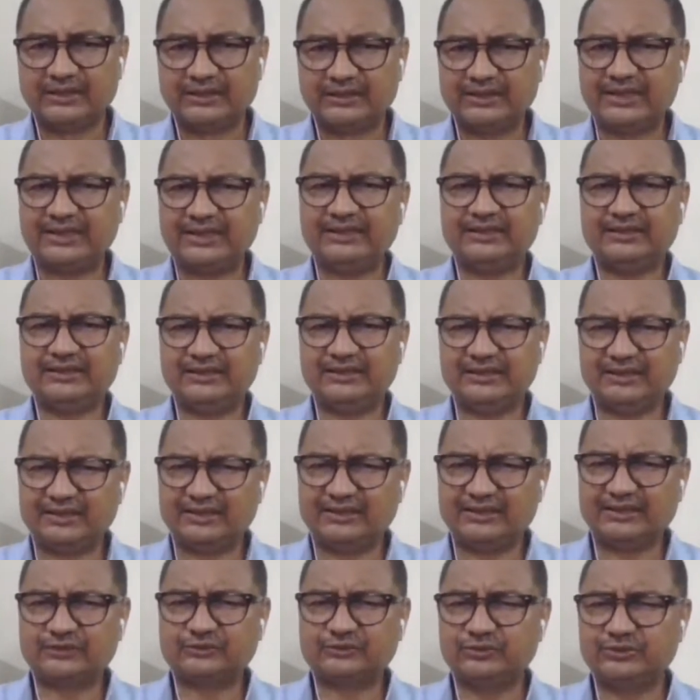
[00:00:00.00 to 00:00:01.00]
Then there
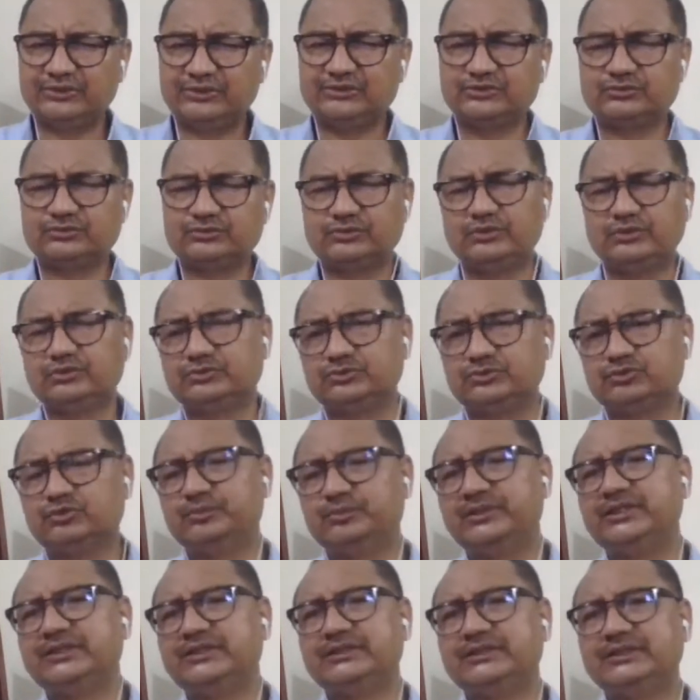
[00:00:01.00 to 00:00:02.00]
are actually so, so
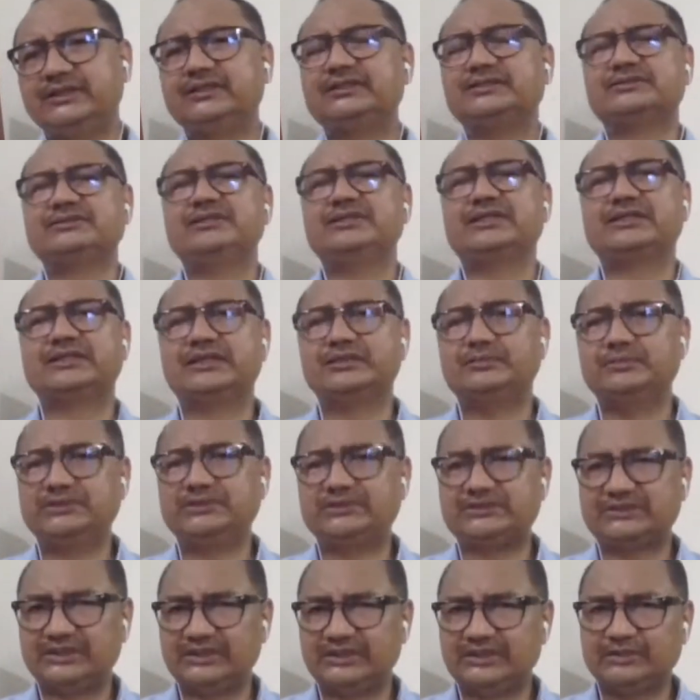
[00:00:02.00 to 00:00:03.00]
many things that can
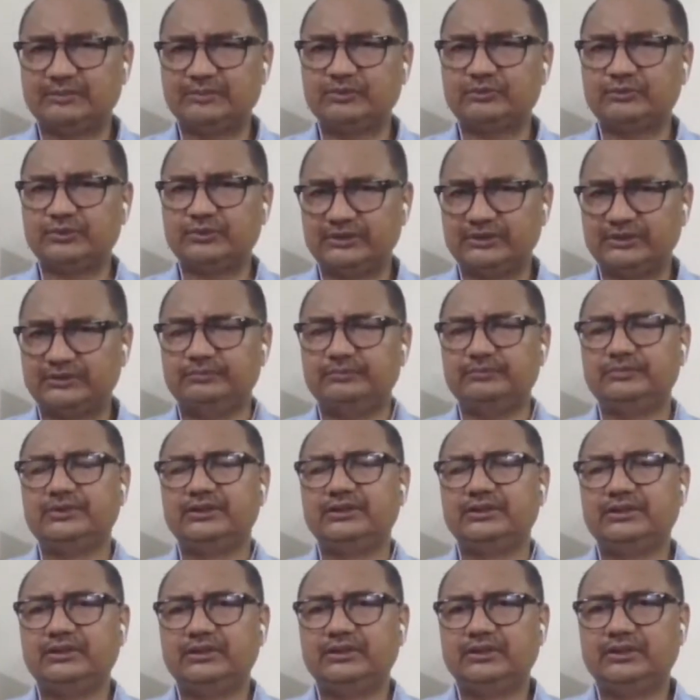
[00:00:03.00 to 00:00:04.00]
be said about him.
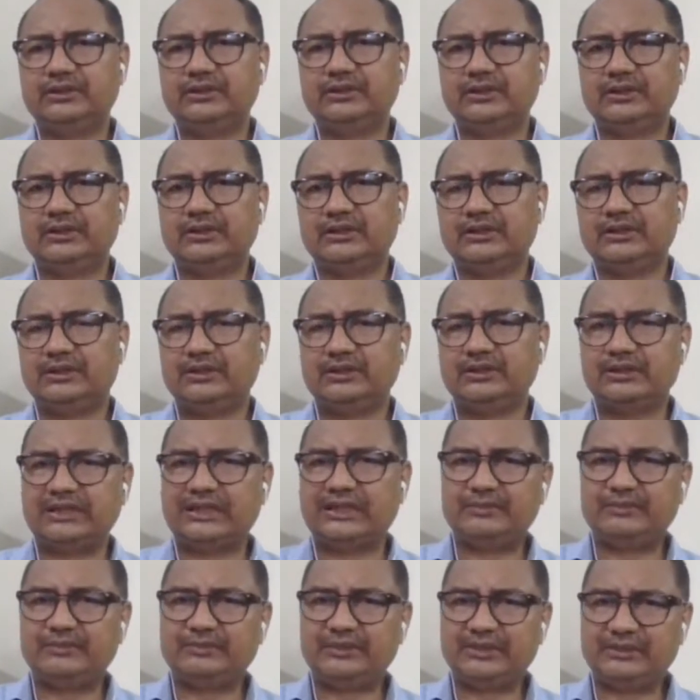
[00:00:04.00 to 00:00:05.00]
Uh,
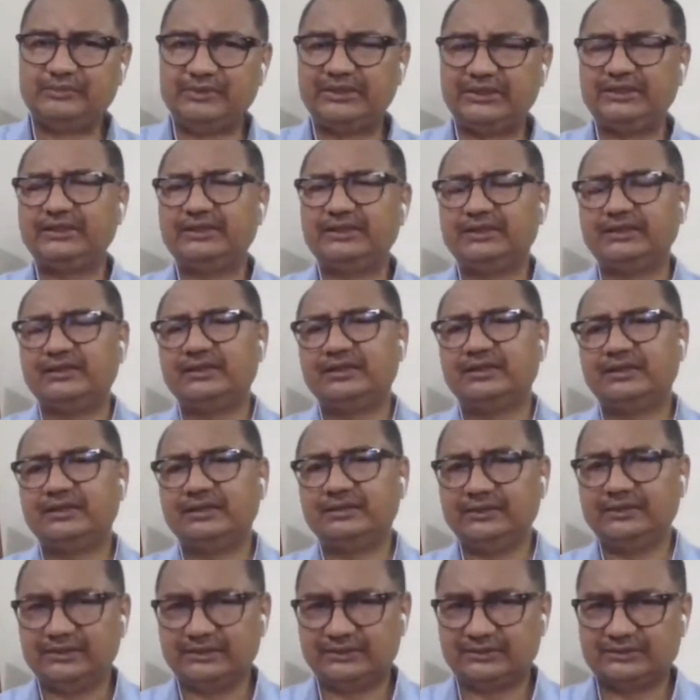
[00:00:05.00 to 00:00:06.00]
I am limiting
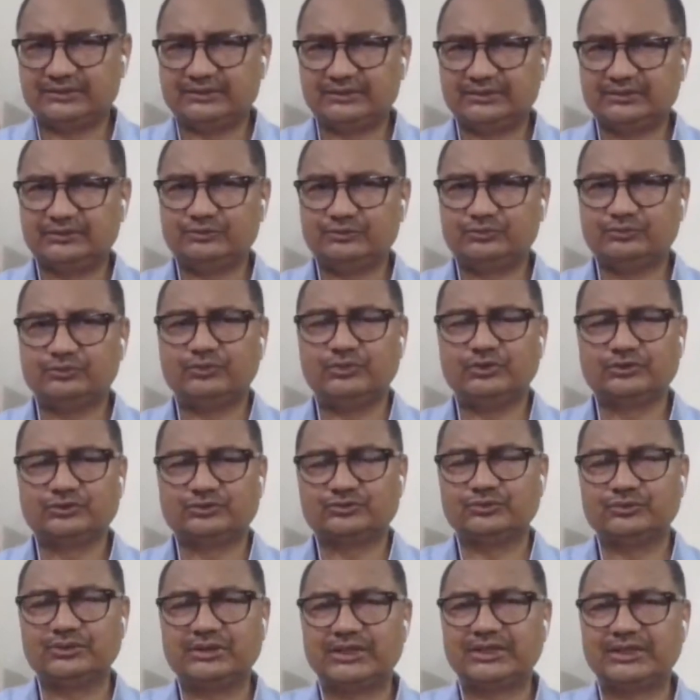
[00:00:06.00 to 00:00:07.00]
uh, it to
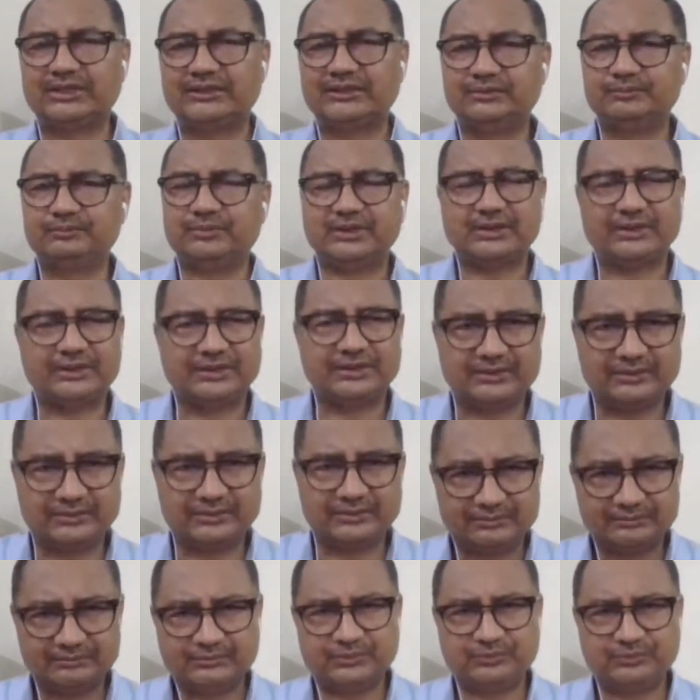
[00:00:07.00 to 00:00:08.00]
also the other
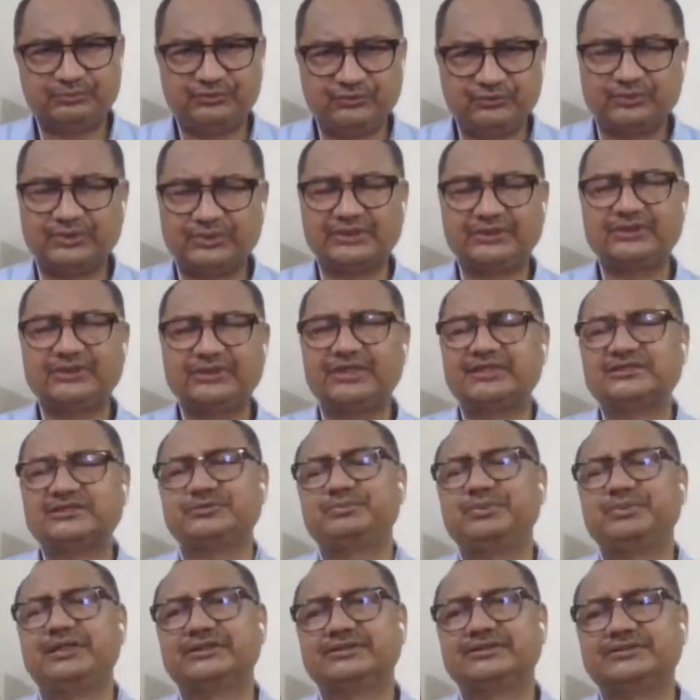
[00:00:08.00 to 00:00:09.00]
uh, few other
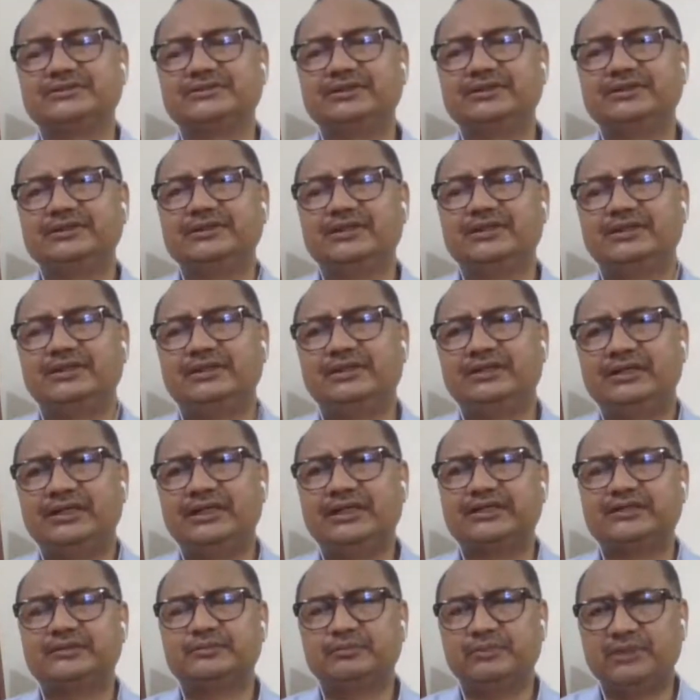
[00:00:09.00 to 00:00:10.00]
aspects,
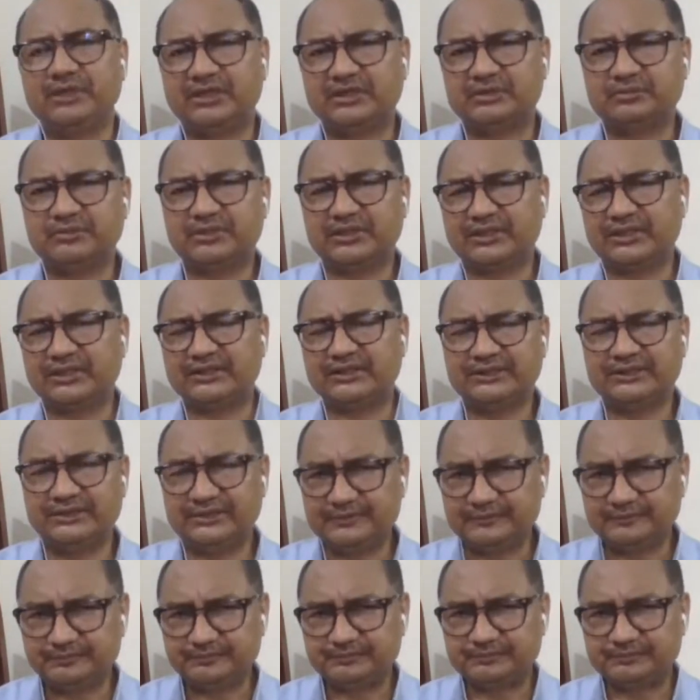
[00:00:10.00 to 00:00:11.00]
like Mahatma Gandhi.